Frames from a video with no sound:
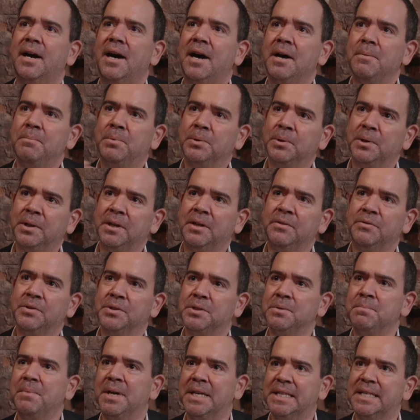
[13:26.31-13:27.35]
I believe
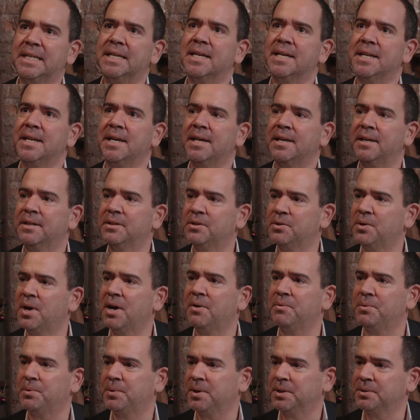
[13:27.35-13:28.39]
it's in my DNA to
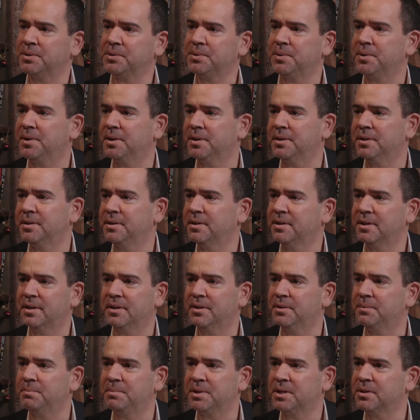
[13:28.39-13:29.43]
have a restaurant,
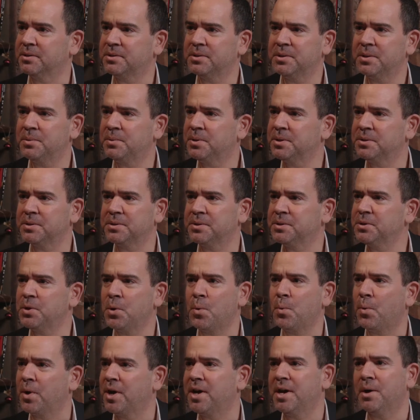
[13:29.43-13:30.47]
because otherwise there's no
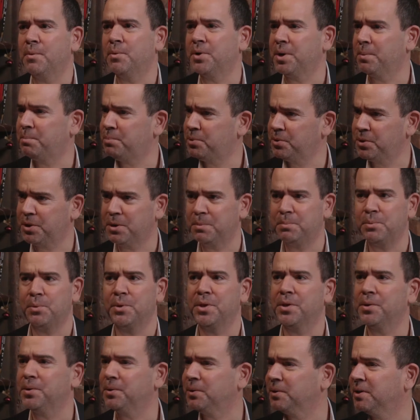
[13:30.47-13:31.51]
way I would have put up
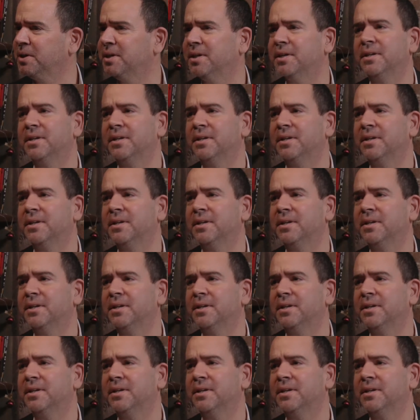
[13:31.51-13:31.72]
with all